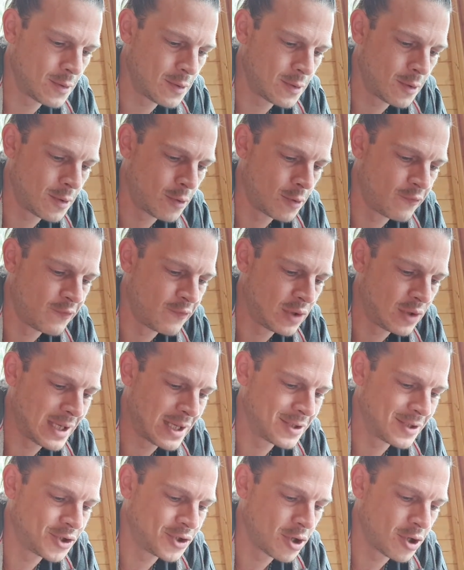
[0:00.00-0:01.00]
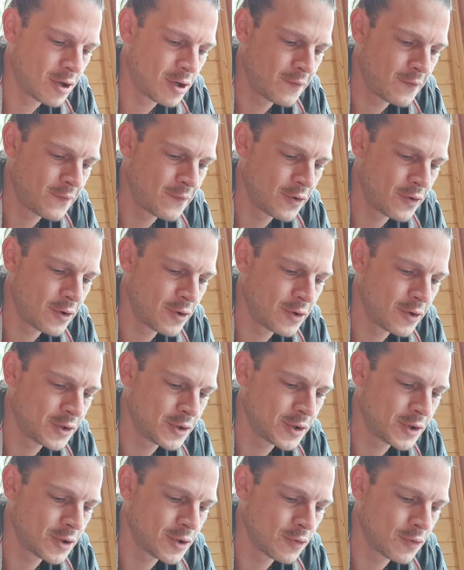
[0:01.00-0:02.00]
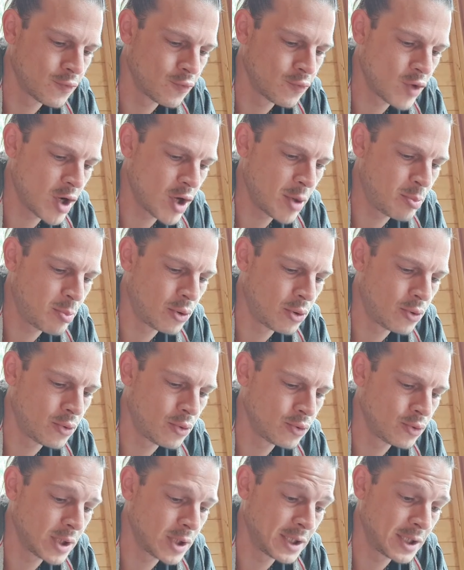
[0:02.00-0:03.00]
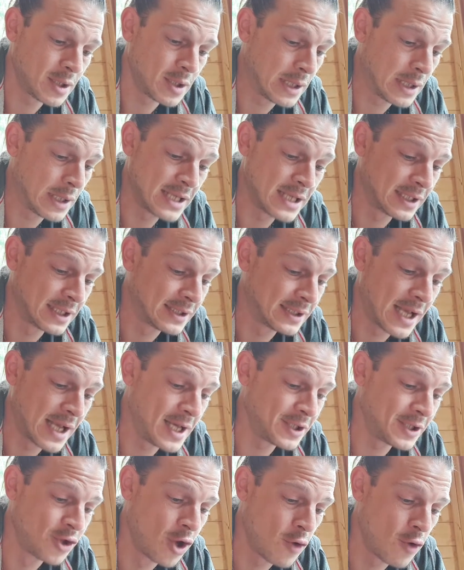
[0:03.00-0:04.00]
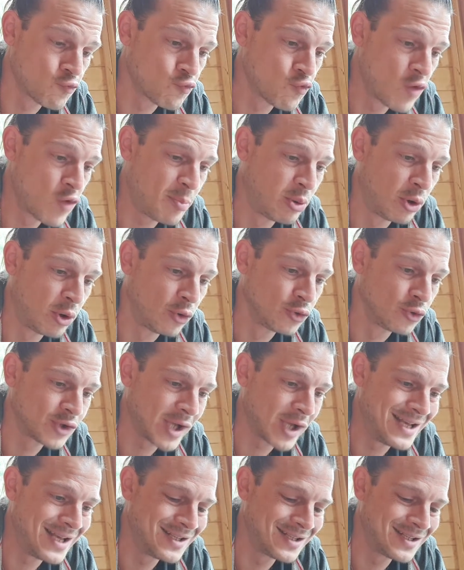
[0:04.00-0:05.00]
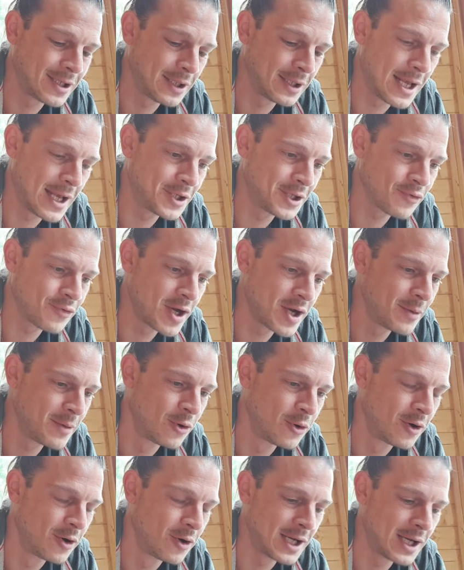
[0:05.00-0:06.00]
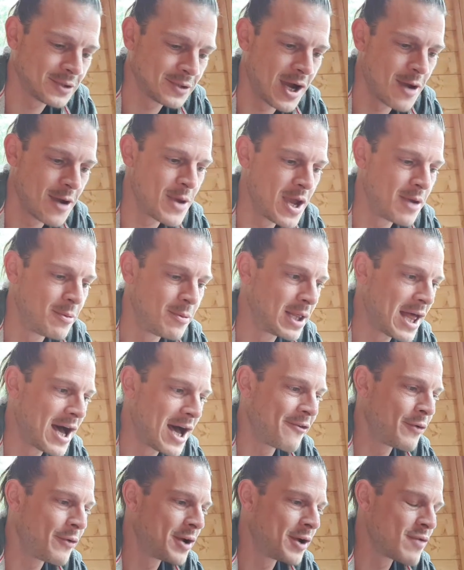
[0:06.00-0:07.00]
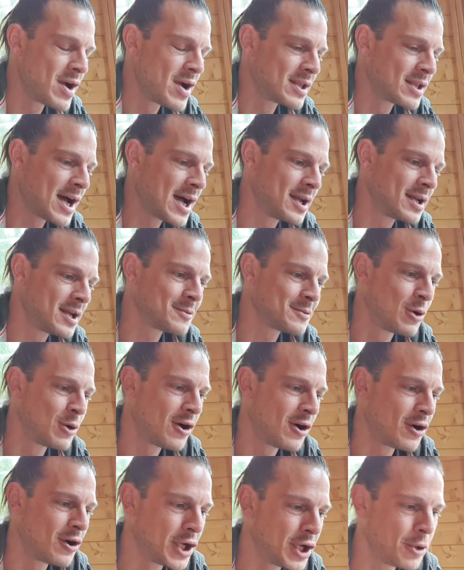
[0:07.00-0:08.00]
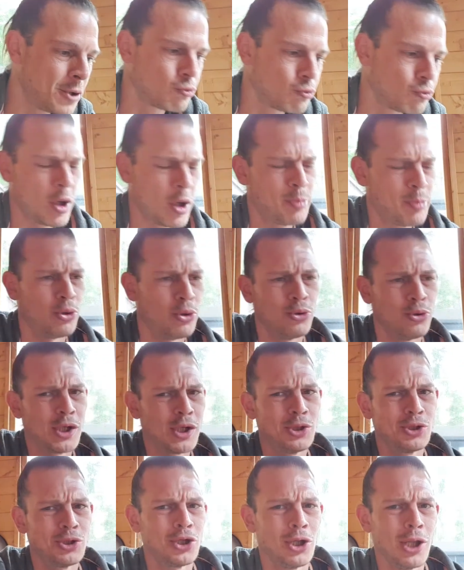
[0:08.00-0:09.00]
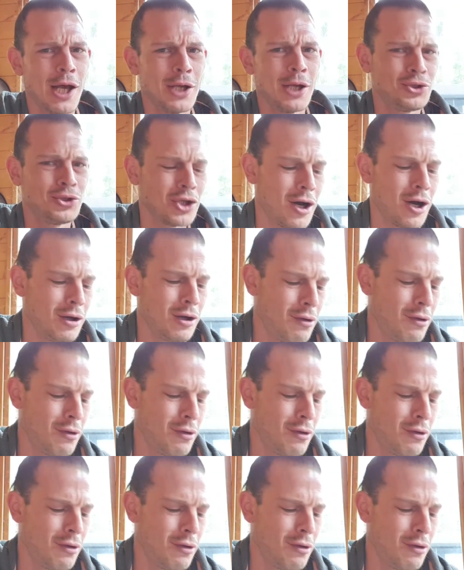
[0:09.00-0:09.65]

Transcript: Overledger ripples. It's the, as I say, it's not ripples Interledger anymore. That's why it made me laugh And I read that this morning. Ripples Interledger.